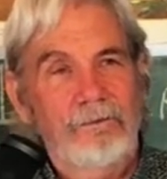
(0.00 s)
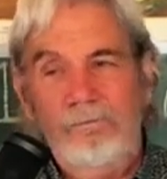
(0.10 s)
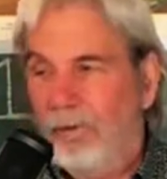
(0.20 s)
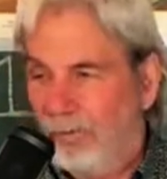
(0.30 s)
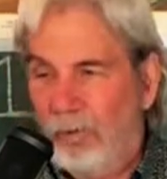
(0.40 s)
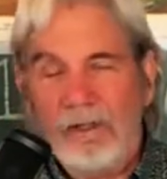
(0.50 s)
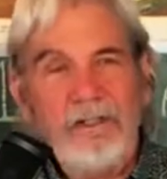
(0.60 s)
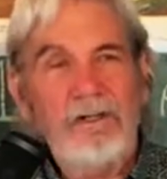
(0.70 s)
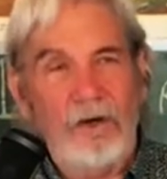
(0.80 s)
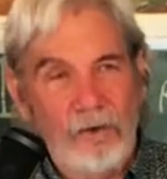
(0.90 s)
but
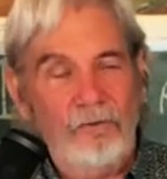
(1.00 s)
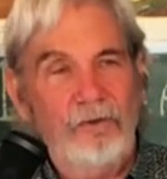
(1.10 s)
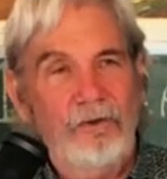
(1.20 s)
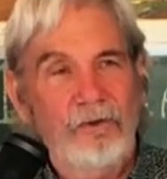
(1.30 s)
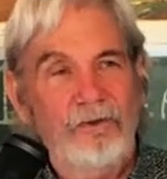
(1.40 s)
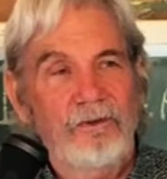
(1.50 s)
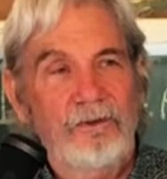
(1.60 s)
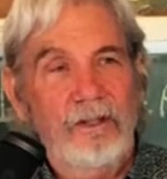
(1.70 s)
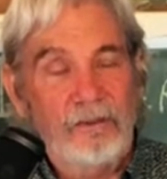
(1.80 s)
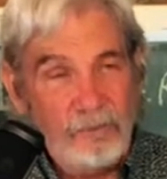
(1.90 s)
we don't,
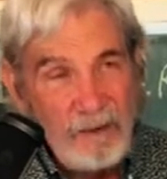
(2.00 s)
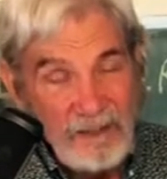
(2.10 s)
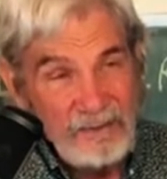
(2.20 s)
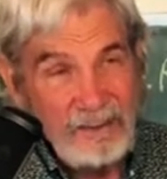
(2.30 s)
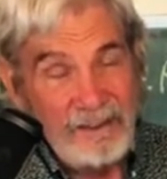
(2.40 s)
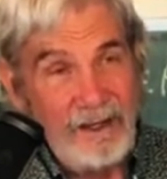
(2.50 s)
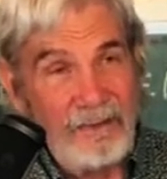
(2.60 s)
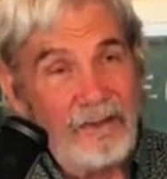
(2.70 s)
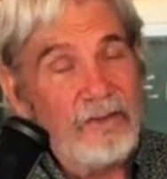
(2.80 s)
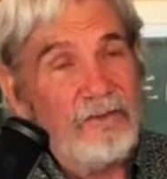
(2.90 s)
especially not
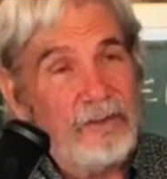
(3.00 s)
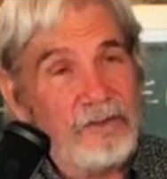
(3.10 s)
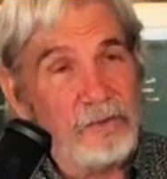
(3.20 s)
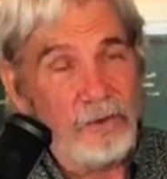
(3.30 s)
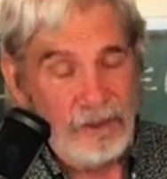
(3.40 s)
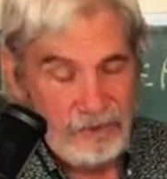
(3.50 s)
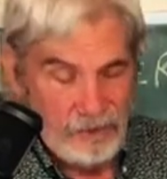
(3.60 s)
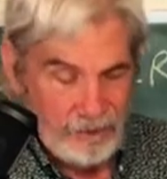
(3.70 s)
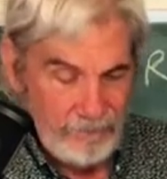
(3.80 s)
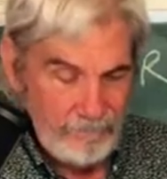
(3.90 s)
in this
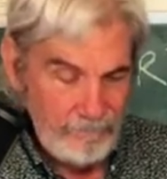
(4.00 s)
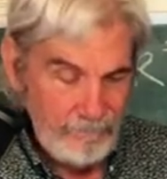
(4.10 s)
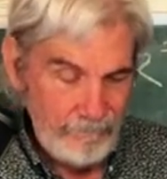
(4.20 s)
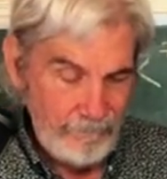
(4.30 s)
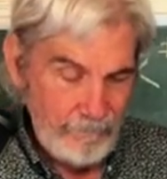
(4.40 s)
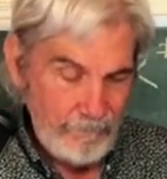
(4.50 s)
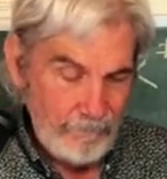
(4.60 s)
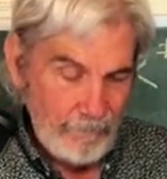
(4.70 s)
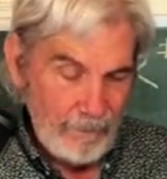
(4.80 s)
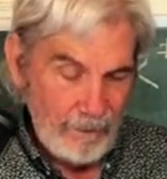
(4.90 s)
situation.
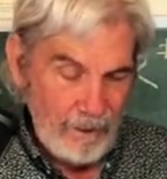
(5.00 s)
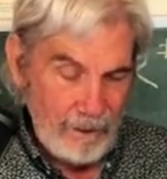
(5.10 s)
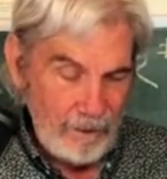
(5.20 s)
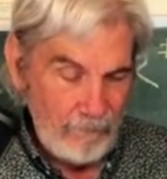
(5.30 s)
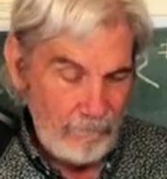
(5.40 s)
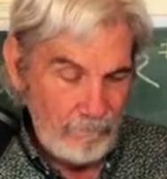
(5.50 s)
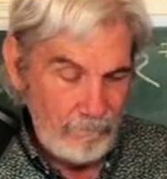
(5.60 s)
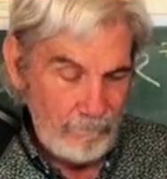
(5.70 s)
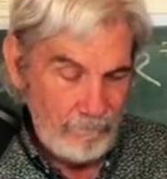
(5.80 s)
Um,